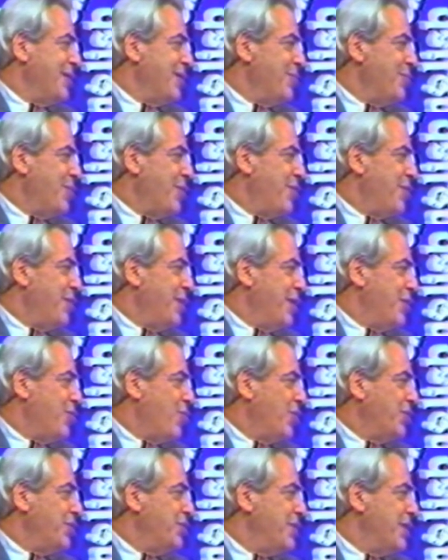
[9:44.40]
with the
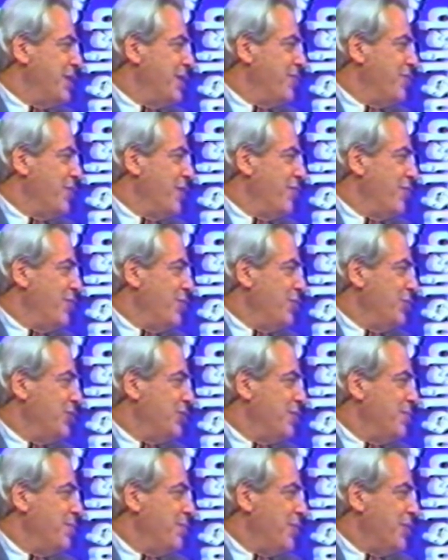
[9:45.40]
quantitative
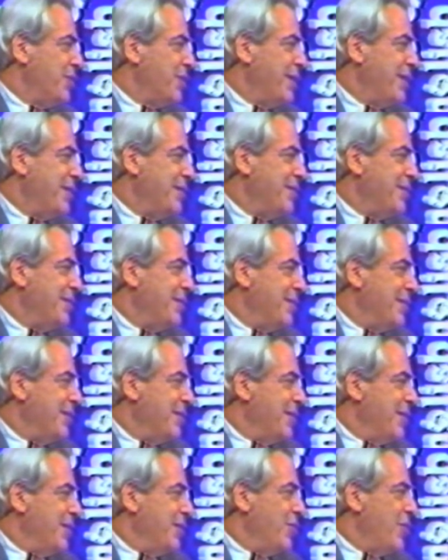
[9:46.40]
revolution, but then
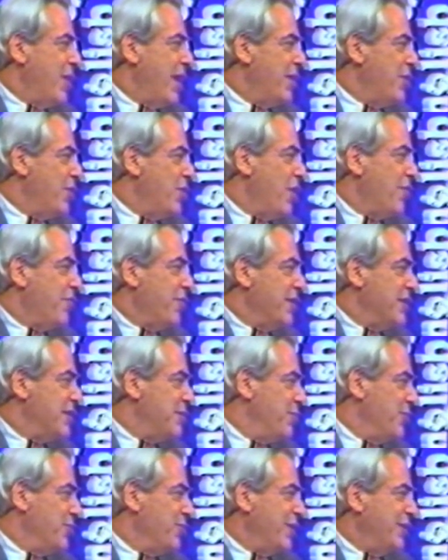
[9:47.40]
you had enough
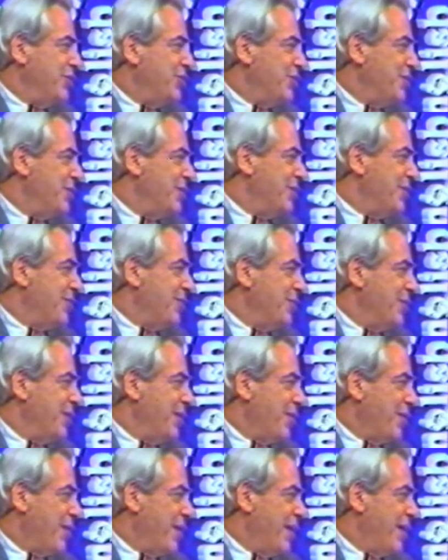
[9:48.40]
inspiration, on the
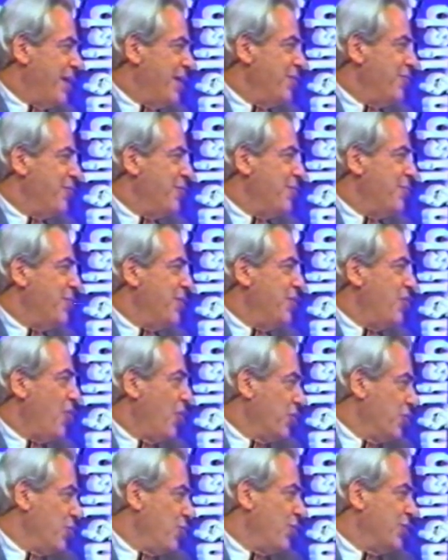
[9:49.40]
other hand, from the
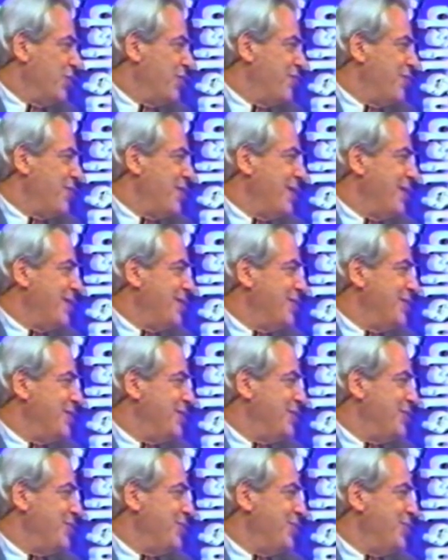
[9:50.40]
non-quantifiers
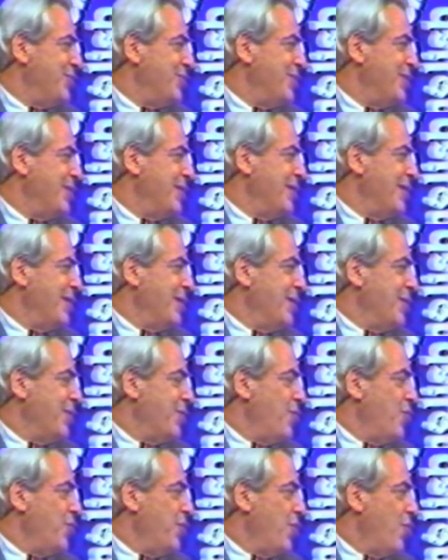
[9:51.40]
to
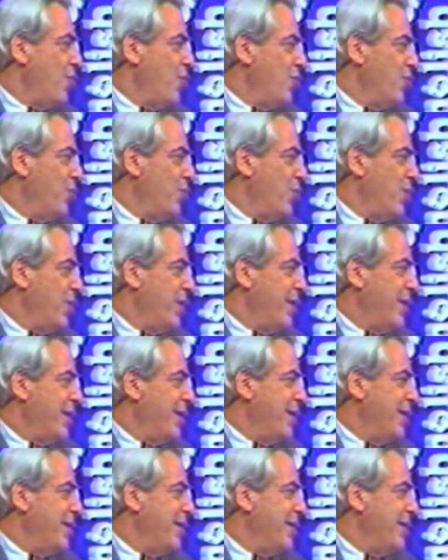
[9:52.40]
go your own way